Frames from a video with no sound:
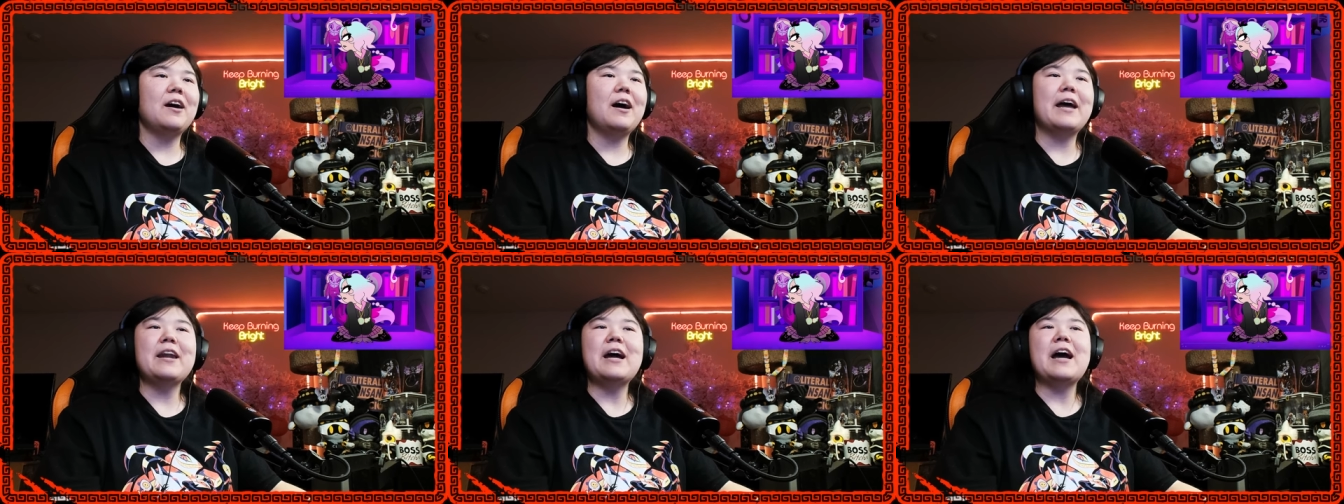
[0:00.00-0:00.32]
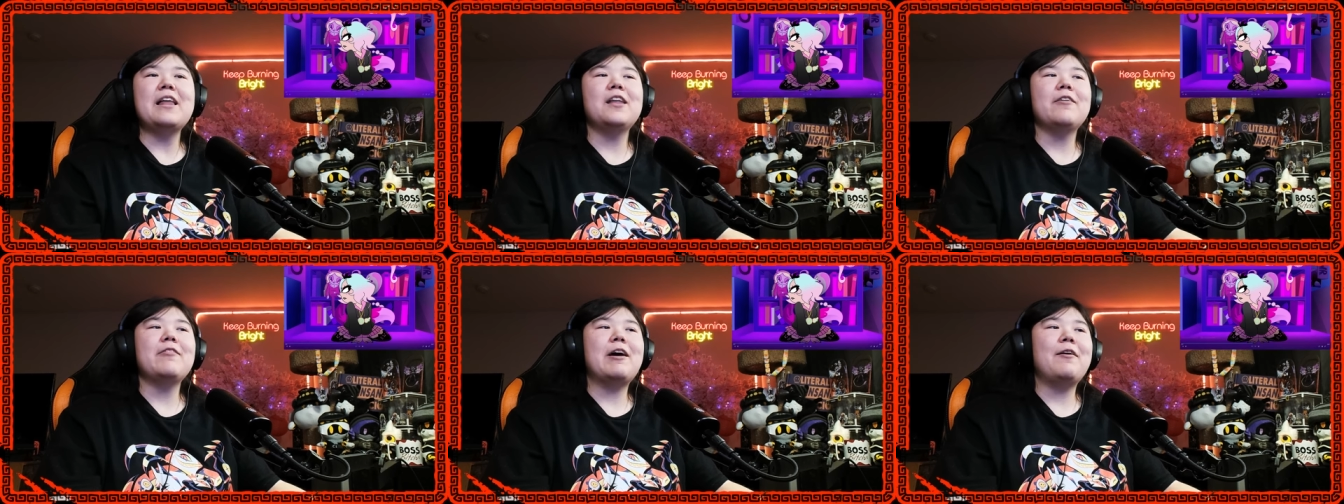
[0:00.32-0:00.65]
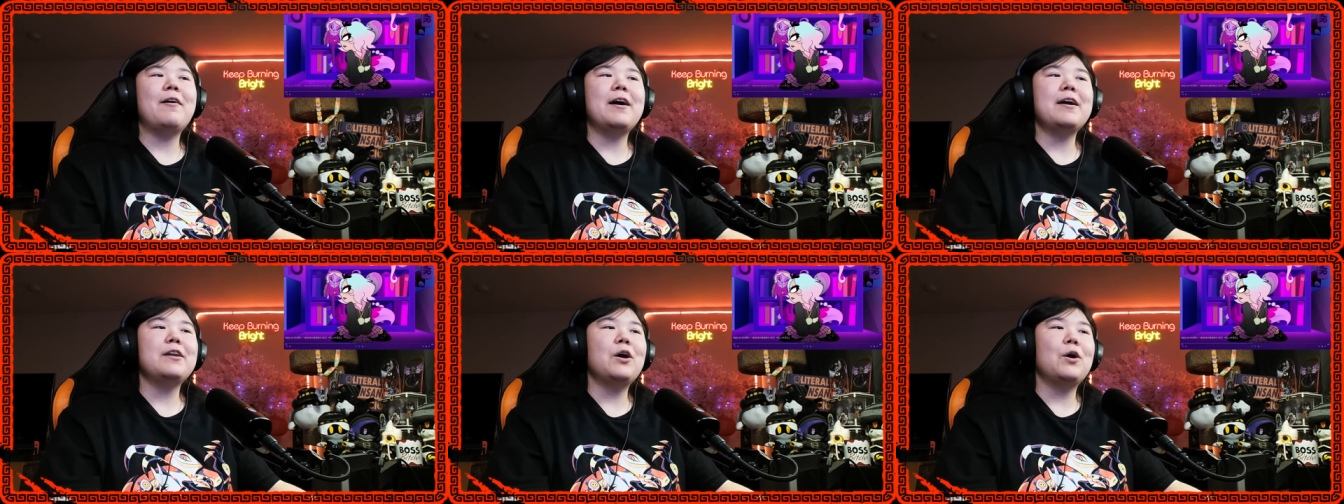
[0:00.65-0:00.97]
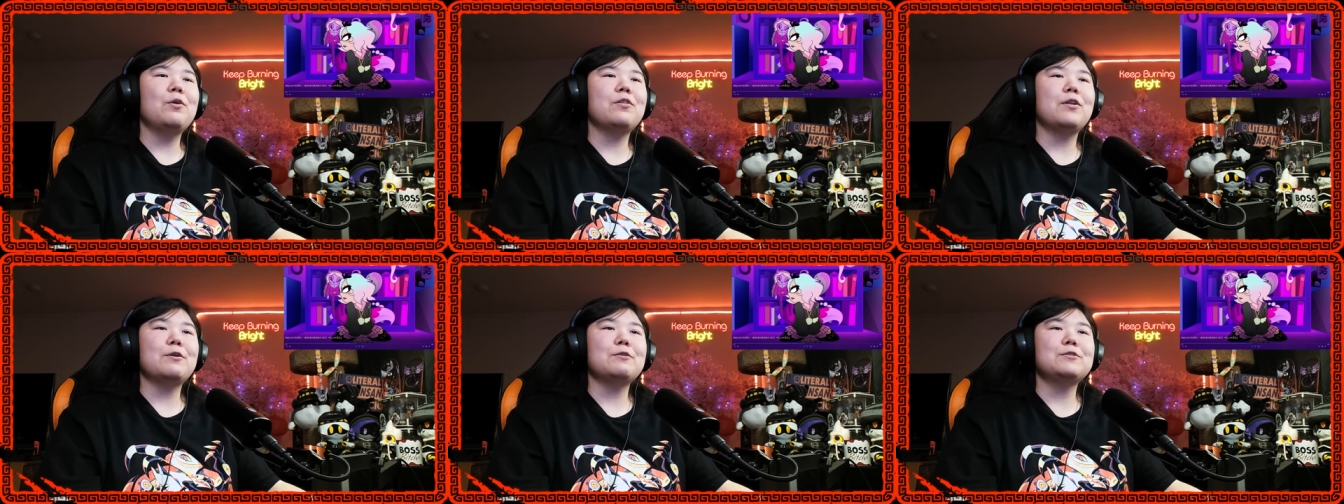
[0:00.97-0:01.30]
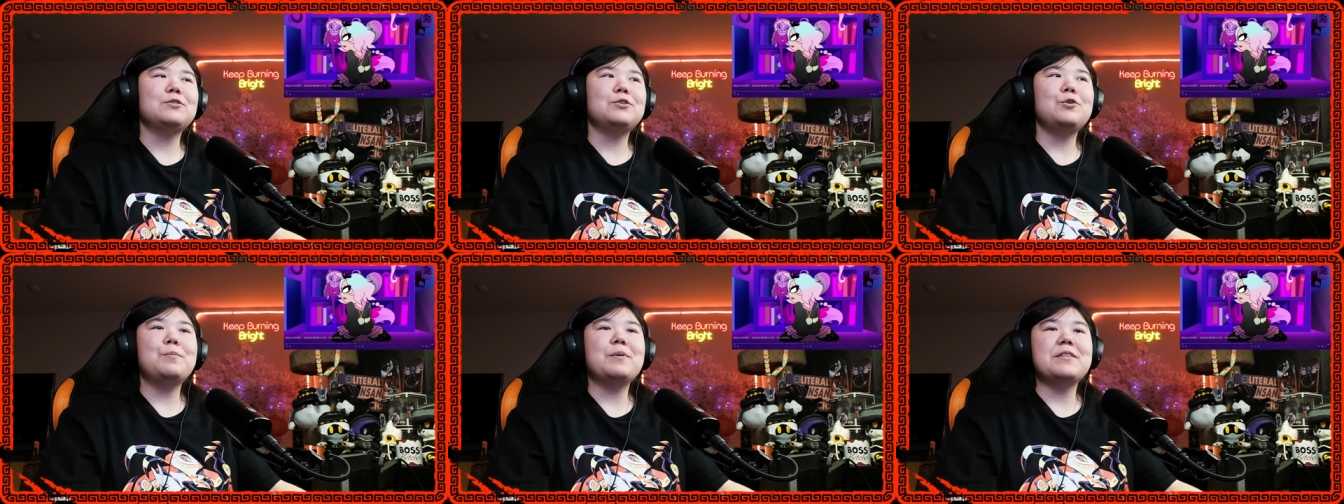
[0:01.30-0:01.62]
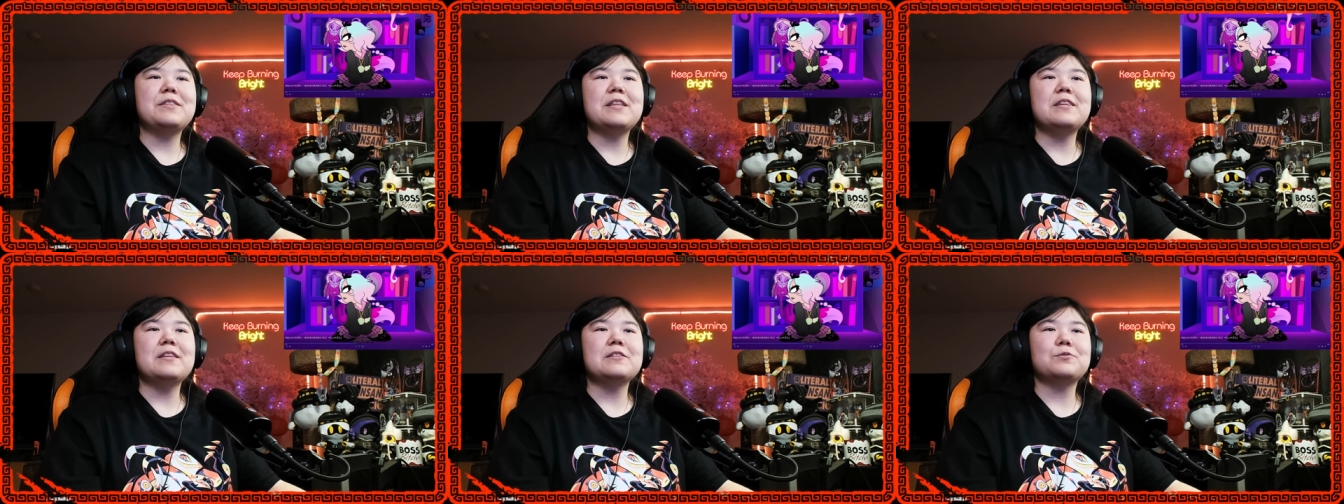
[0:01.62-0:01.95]
I love how I know those two,
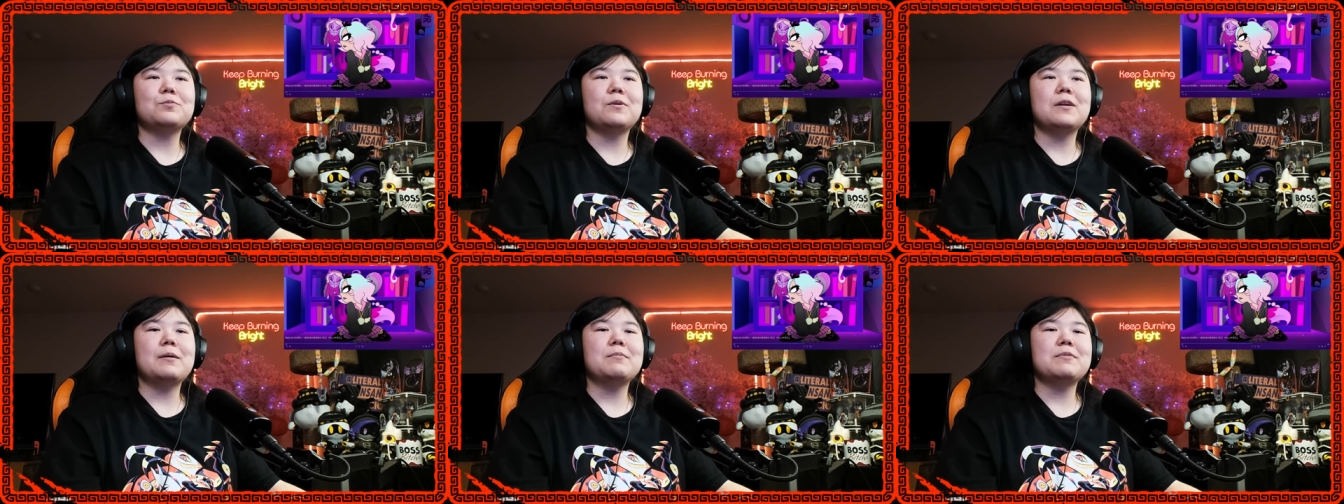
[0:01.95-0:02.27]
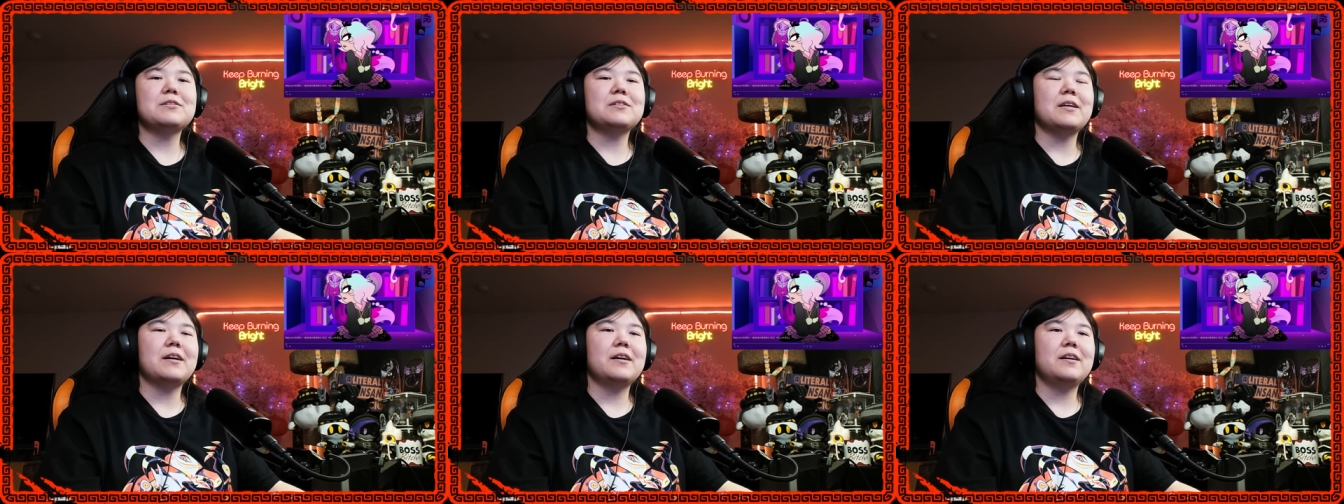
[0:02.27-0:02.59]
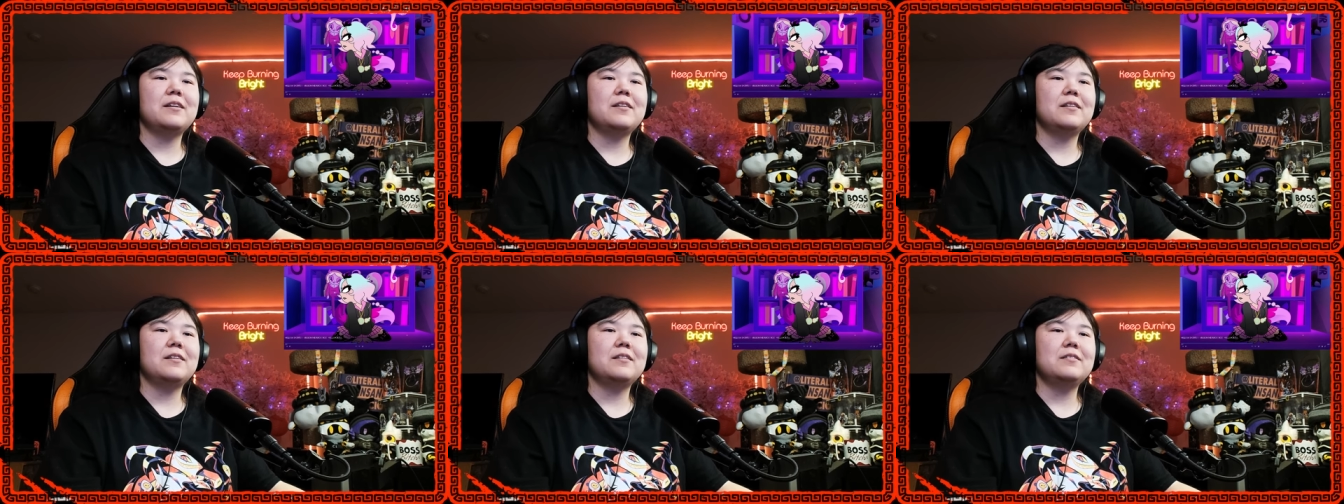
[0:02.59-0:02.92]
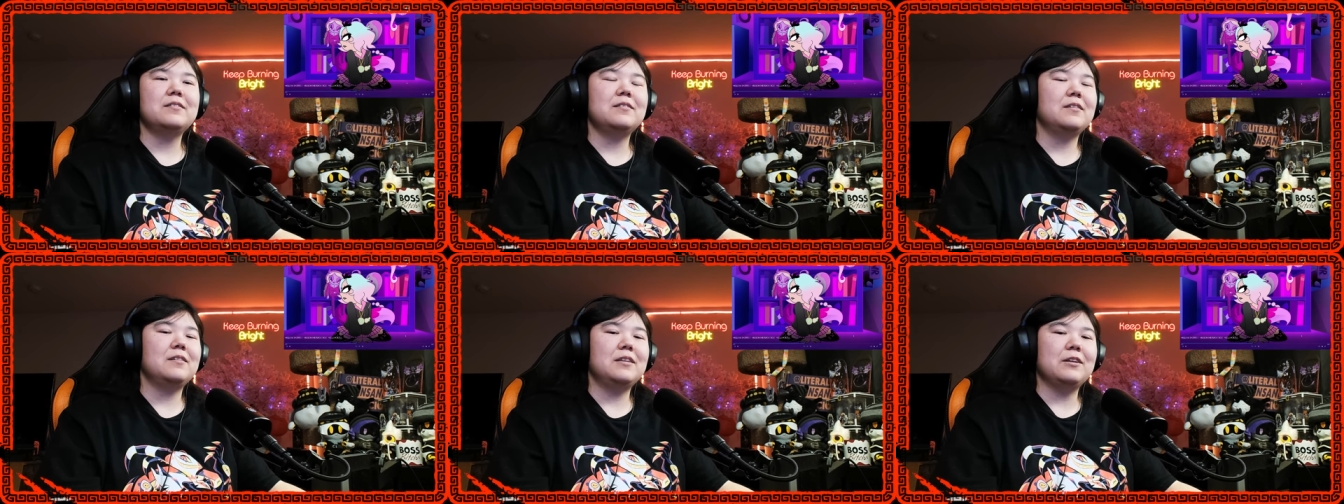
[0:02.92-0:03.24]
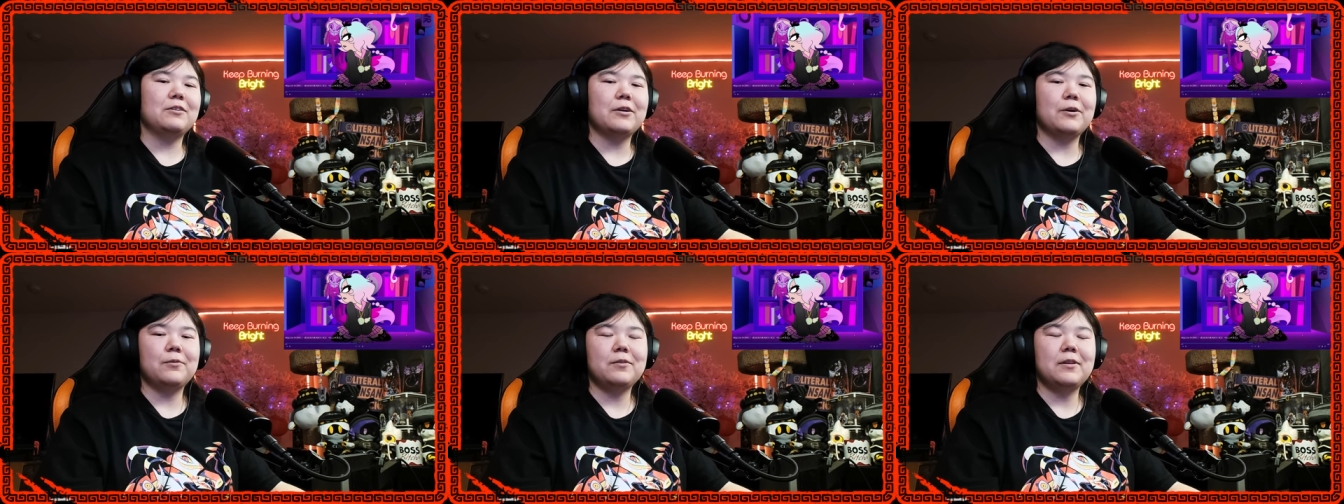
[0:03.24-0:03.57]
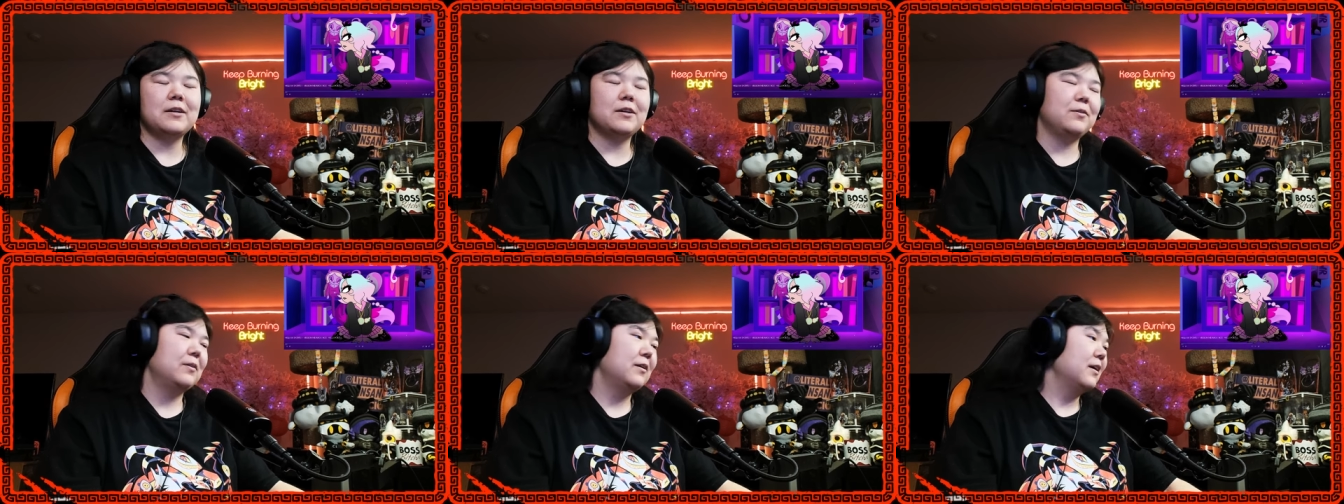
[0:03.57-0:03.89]
but then this one, I'm just like, dildo.
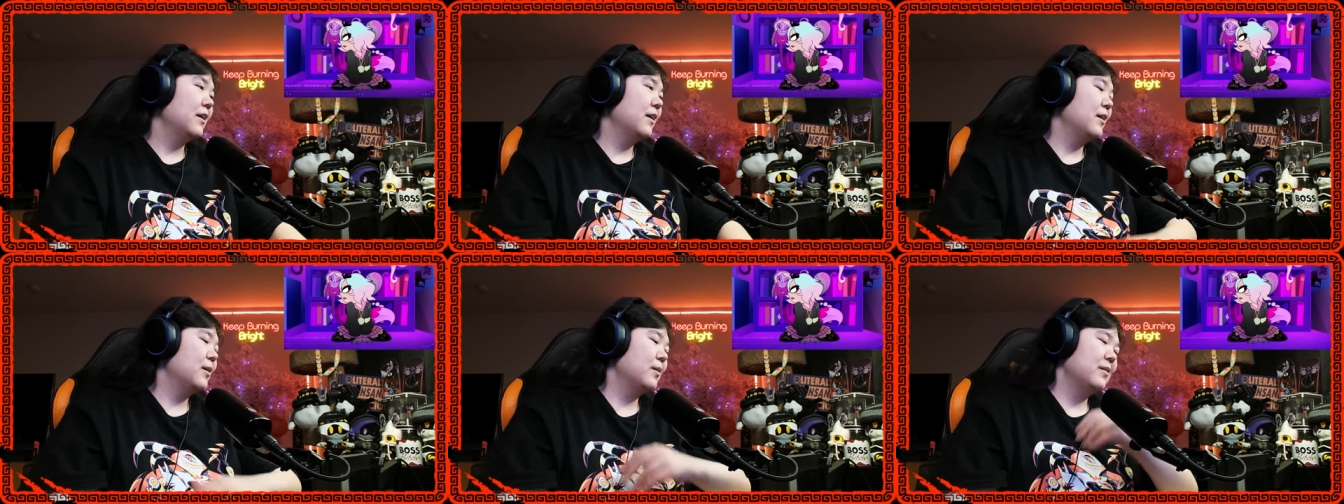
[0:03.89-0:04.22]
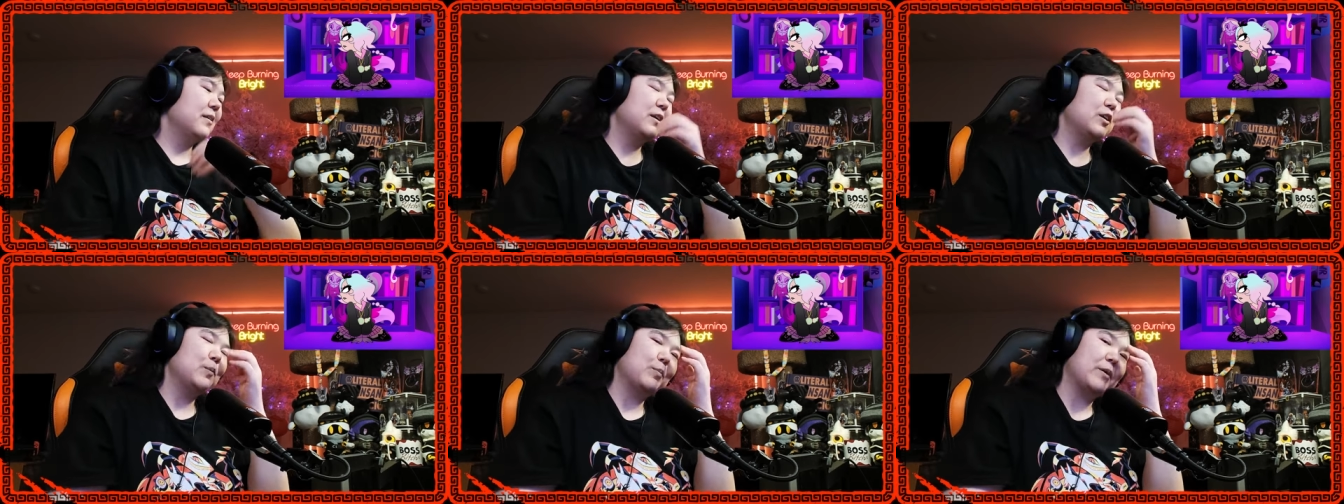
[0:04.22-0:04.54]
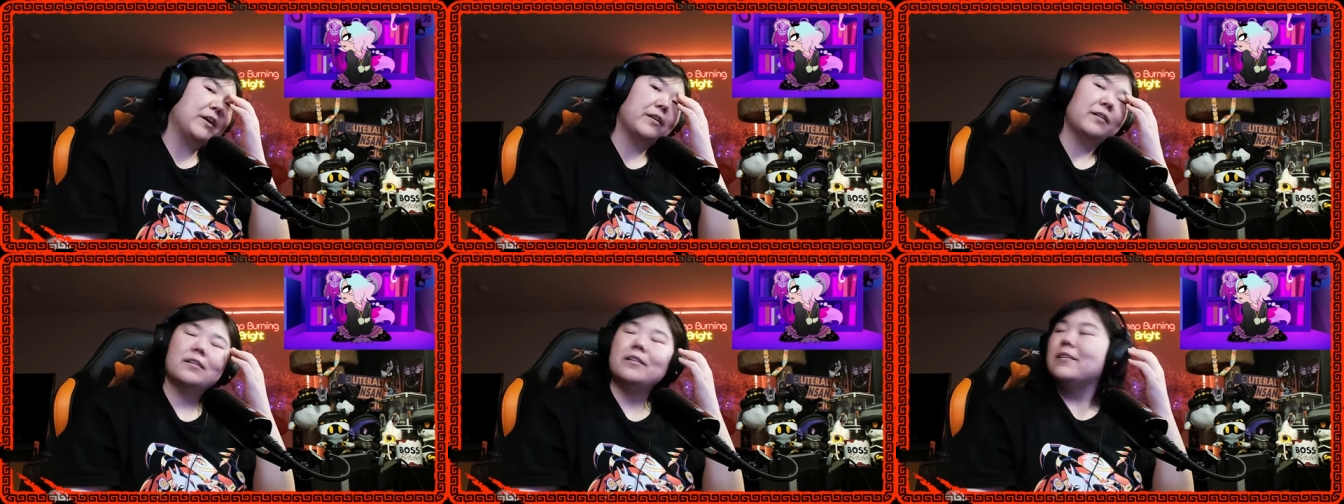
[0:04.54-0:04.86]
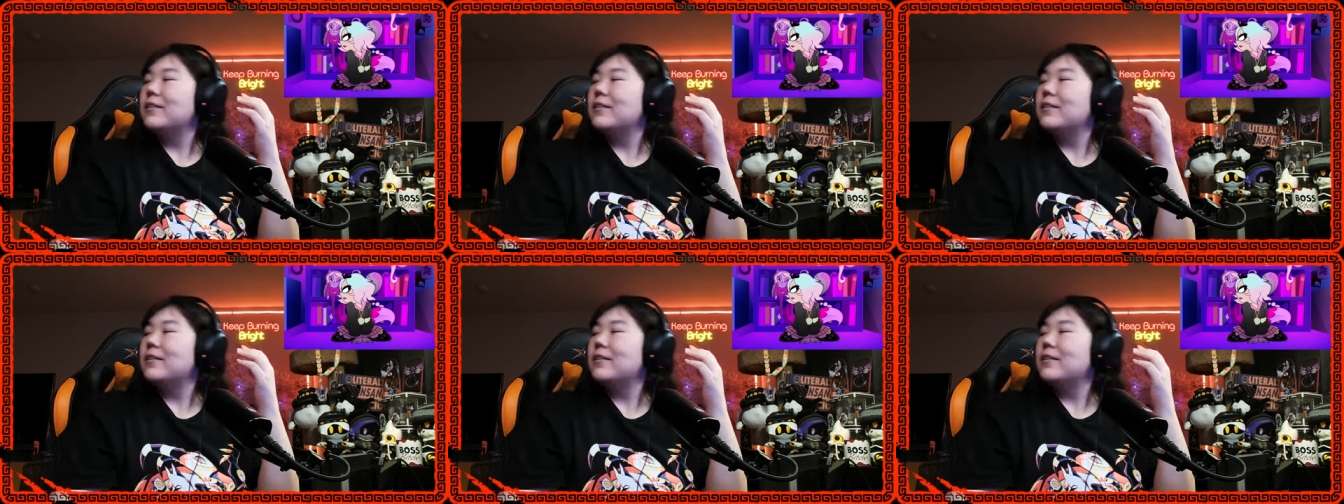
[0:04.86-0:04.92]
Thank you. Thank you, brain.